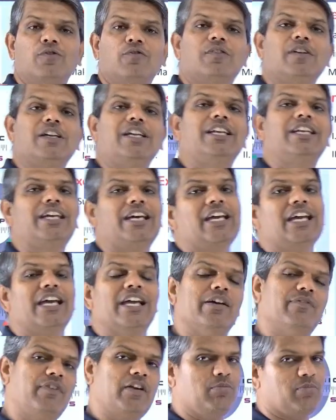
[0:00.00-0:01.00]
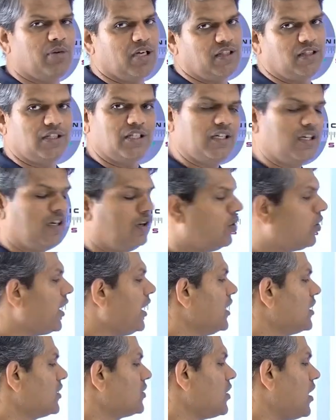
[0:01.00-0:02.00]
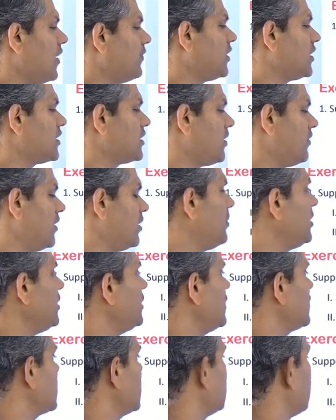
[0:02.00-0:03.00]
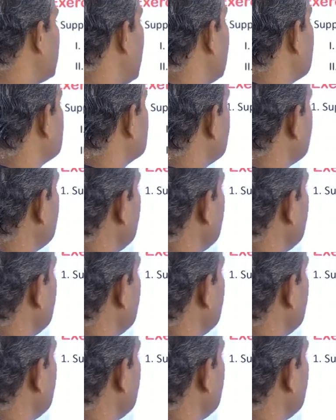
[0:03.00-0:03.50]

feet every month. Okay, so after 7 months, this is the answer.